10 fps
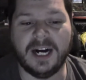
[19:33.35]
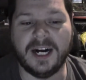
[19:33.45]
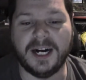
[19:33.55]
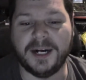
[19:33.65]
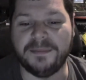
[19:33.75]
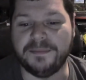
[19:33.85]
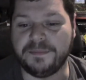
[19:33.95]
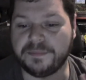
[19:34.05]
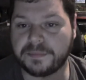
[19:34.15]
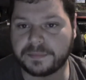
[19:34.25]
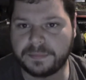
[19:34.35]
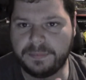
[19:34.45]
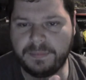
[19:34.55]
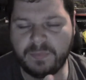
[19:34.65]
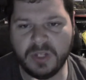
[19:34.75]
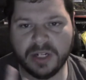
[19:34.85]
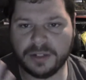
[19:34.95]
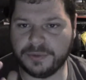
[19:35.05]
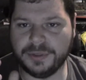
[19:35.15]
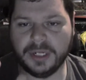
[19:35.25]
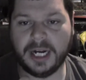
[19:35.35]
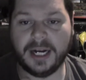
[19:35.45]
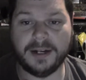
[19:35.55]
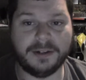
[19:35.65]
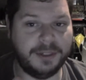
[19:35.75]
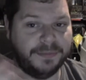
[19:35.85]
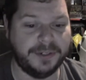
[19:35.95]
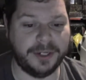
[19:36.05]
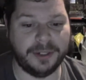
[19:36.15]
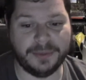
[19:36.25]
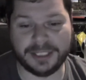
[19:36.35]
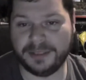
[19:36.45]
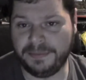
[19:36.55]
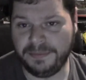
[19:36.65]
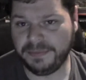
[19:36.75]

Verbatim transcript: um, uh, group photo, which